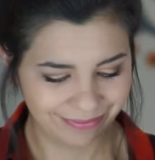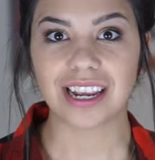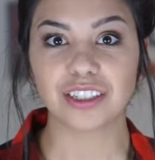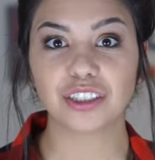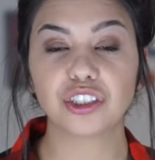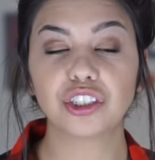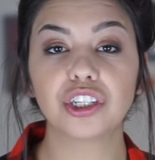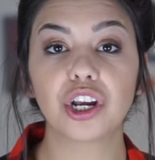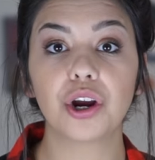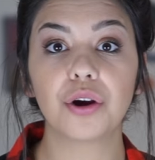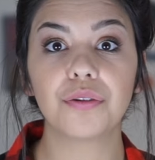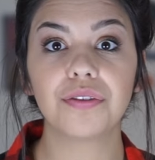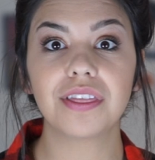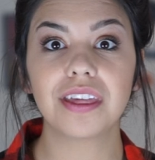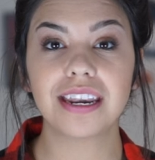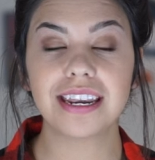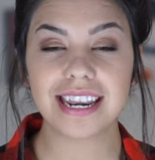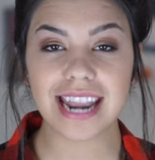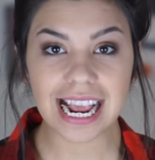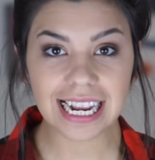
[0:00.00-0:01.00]
so the
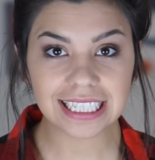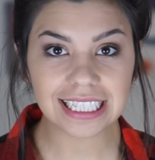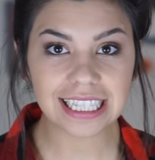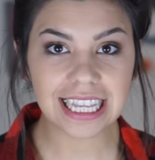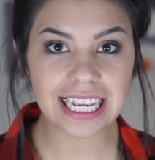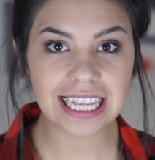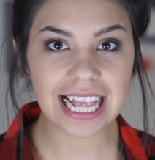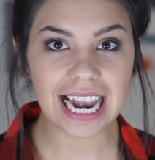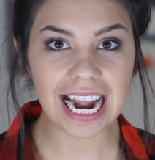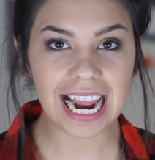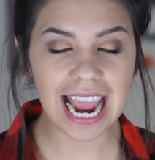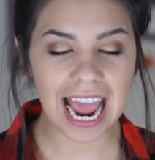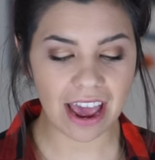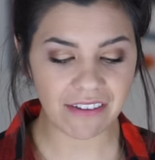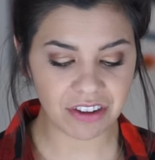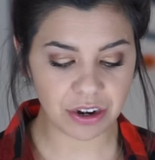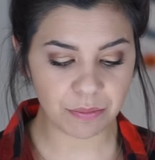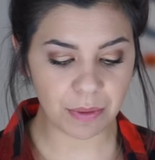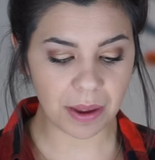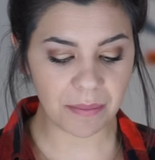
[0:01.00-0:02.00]
next thing that I
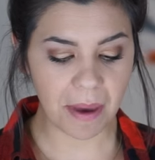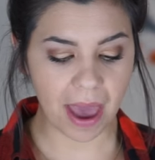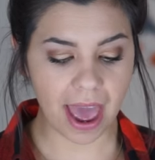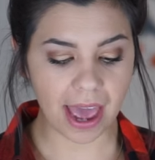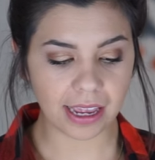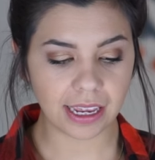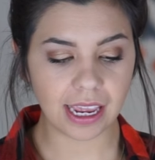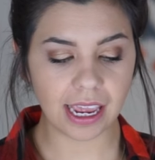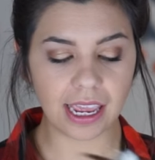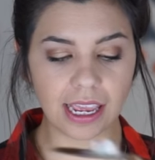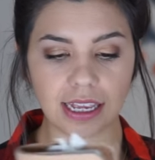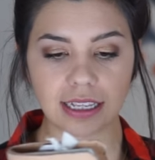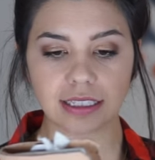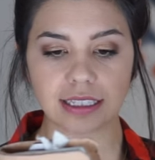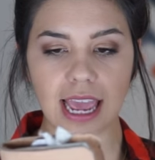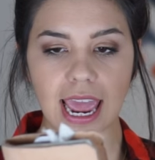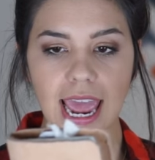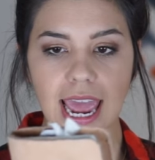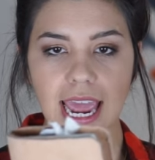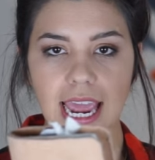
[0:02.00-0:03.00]
have in my bag
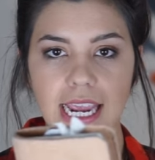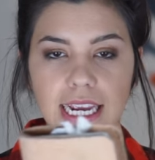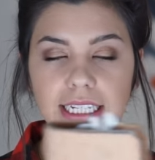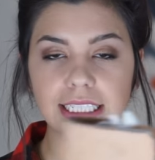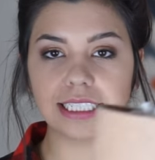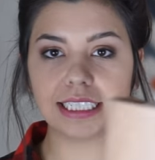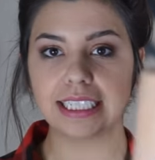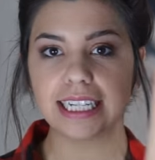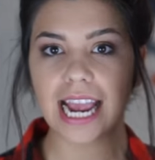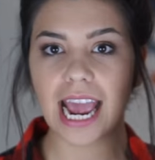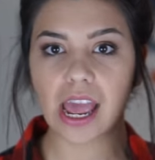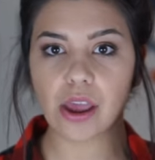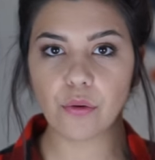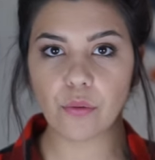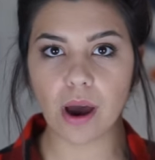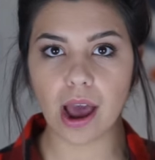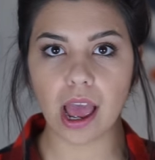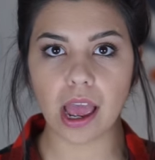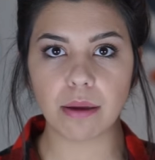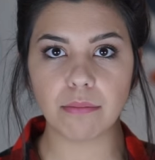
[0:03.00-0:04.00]
is a
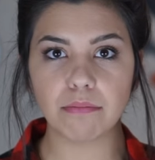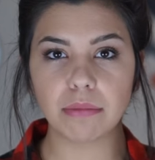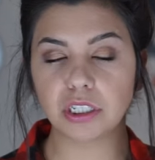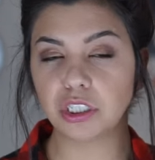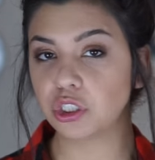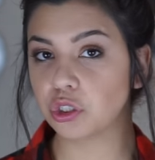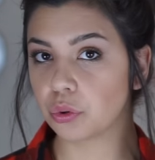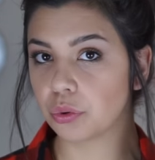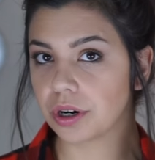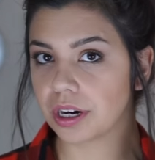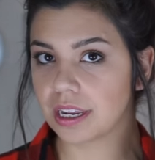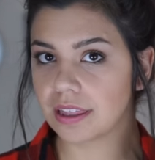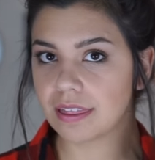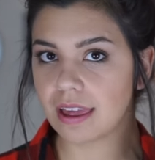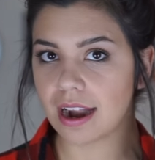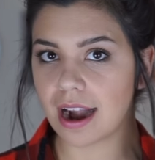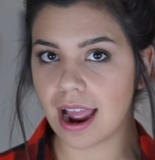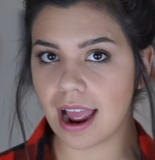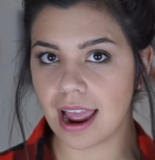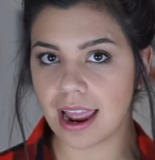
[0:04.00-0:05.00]
DIY Midori
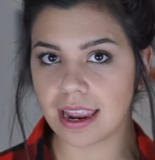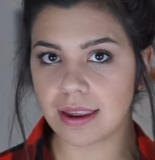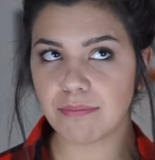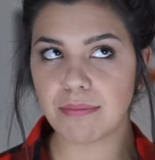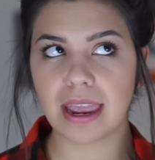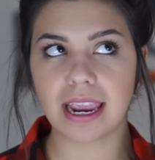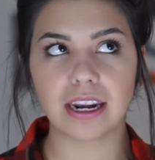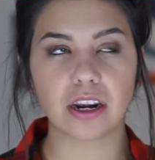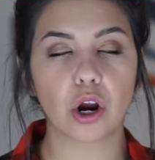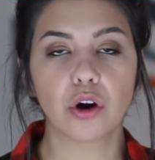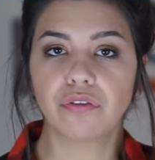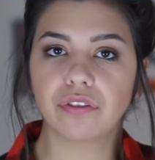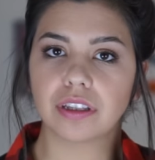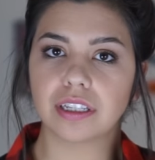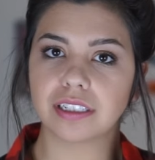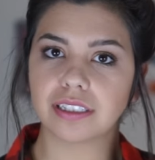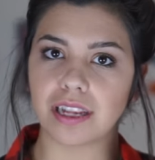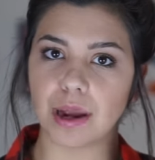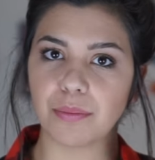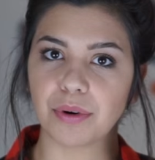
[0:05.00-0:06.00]
that I made over
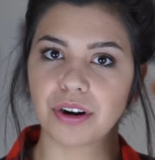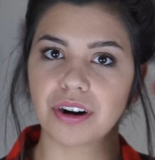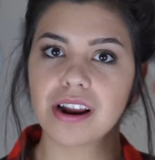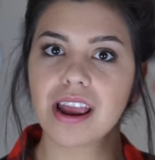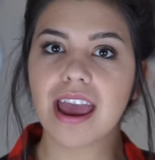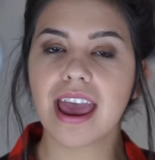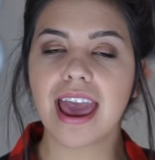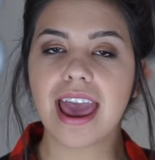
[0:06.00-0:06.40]
the summer.